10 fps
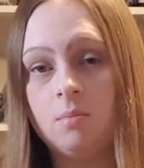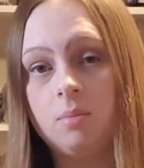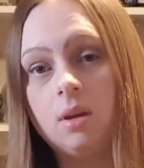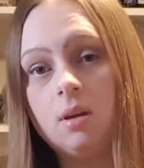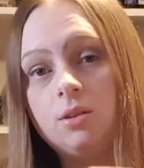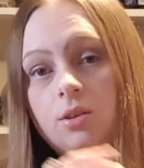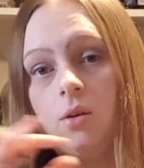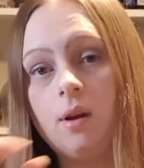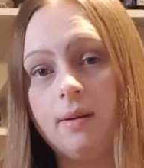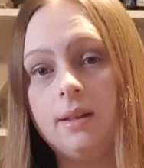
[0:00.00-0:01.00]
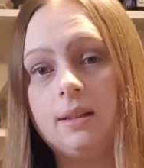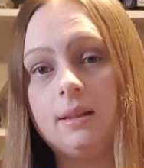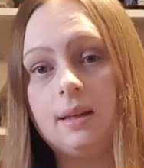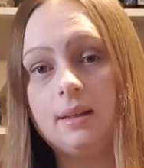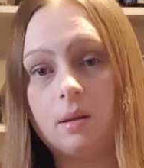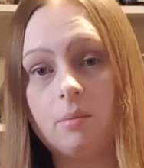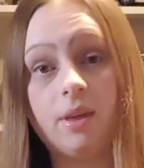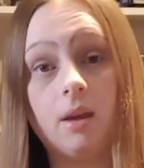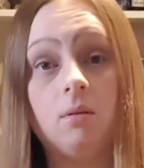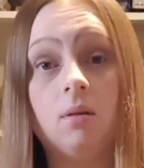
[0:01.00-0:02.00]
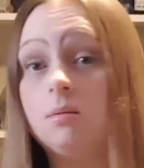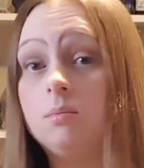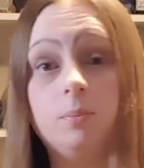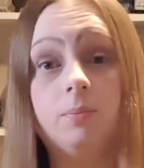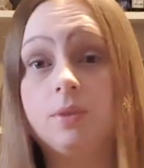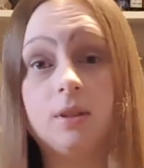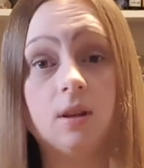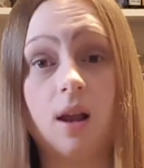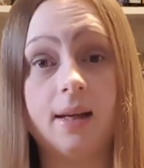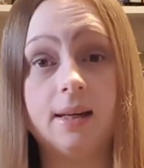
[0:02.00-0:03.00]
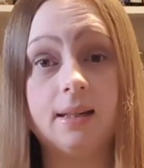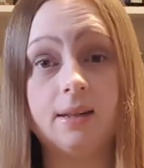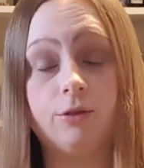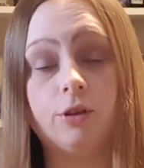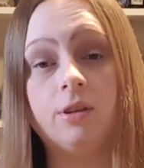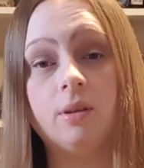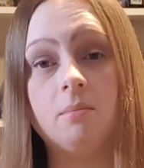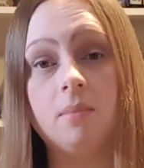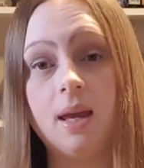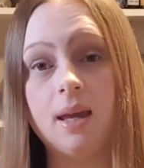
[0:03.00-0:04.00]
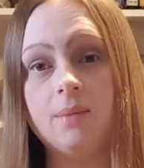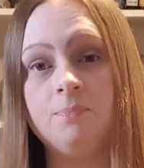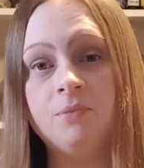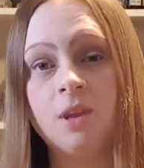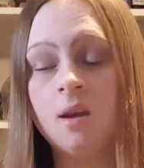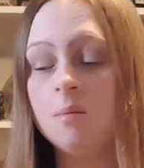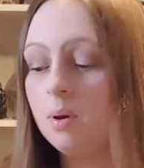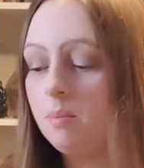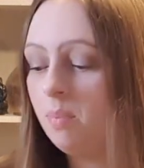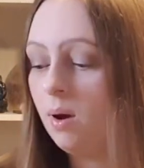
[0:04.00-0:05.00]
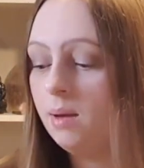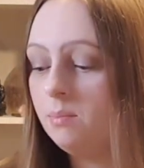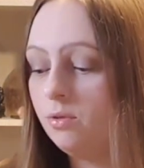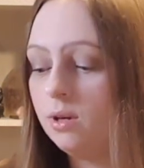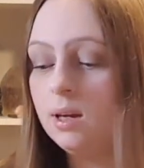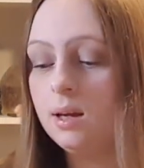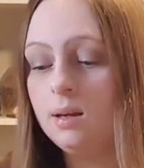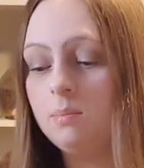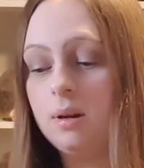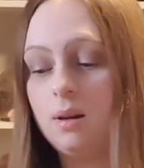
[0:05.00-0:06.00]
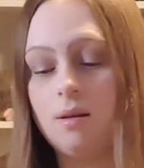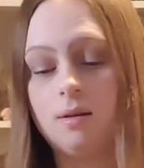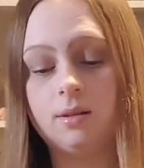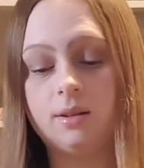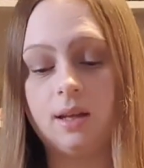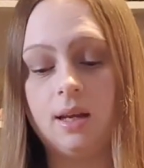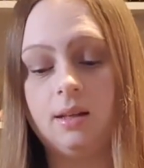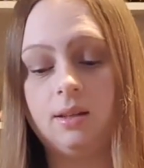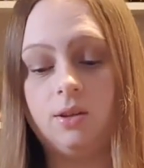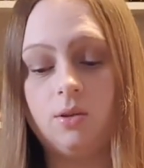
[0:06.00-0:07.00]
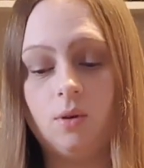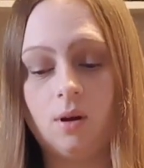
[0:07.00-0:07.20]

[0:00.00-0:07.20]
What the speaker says: because you're going to see something slightly different than me. But by bringing plants into your